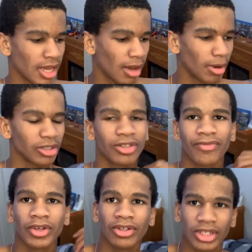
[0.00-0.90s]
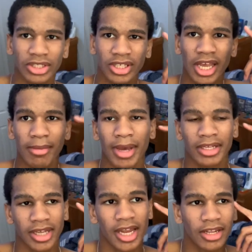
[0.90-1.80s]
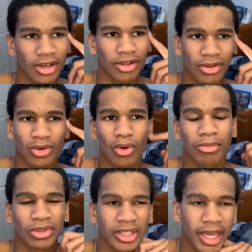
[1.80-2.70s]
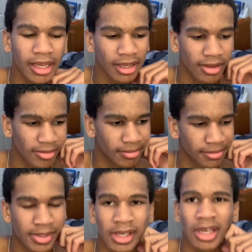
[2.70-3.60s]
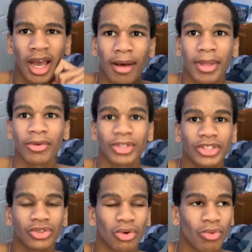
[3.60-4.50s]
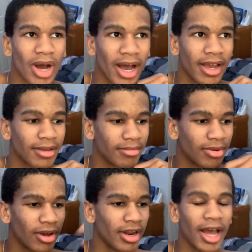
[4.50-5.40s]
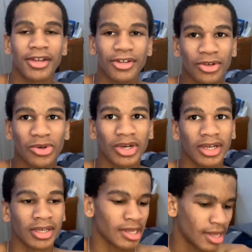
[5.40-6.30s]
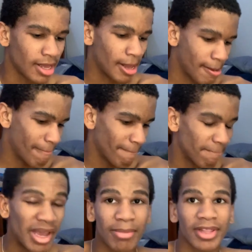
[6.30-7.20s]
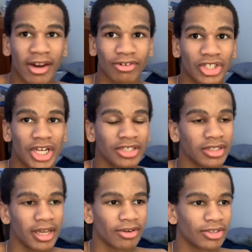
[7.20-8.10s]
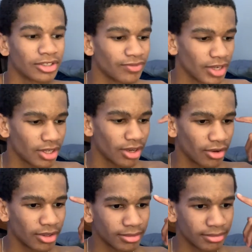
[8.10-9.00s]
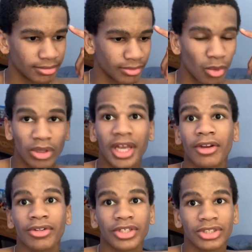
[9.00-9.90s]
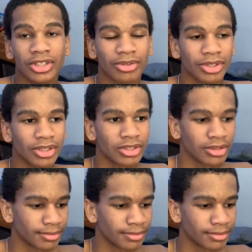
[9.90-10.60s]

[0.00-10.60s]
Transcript: I'm honestly feeling the same as any other normal day. I'm not really sure why, but I do. Maybe that'll change later in this video, or later in this series.